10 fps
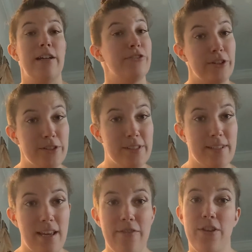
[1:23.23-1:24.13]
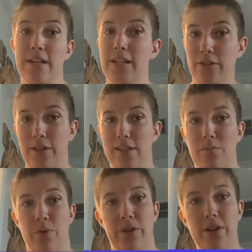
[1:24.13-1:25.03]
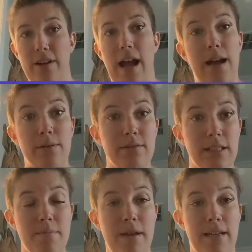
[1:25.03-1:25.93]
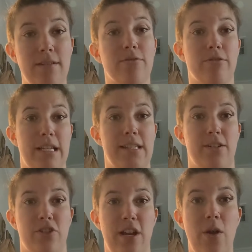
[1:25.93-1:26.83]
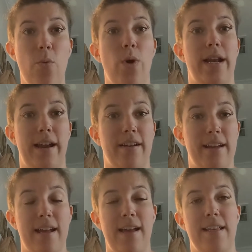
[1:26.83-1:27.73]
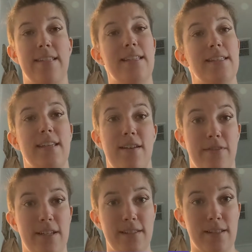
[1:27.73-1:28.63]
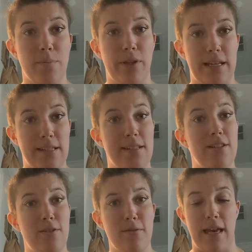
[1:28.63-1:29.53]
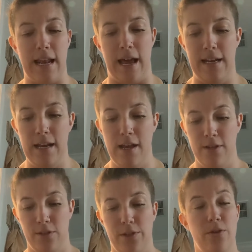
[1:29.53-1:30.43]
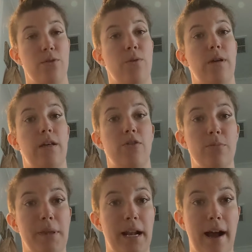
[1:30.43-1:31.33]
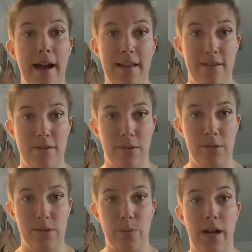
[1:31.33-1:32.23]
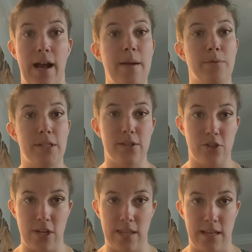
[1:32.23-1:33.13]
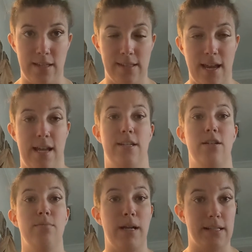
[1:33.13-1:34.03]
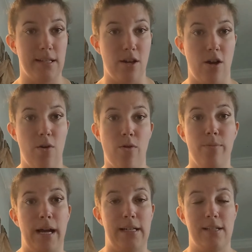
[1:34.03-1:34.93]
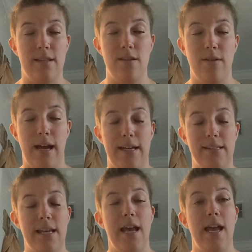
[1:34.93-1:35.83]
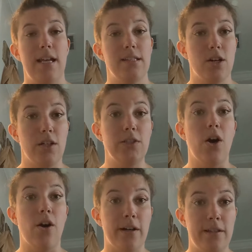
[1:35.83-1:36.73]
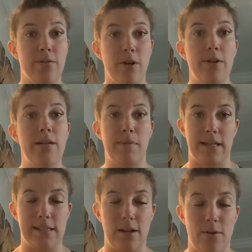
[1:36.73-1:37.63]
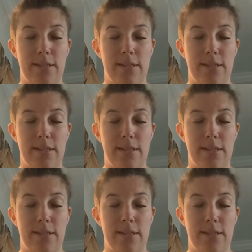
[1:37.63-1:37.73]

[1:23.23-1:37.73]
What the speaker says: First, if you need to cross the border, I would recommend researching what area is the safest place to do that at. So a group that I use when I'm researching this to enter Mexico or back to the US is called On the Road in Mexico.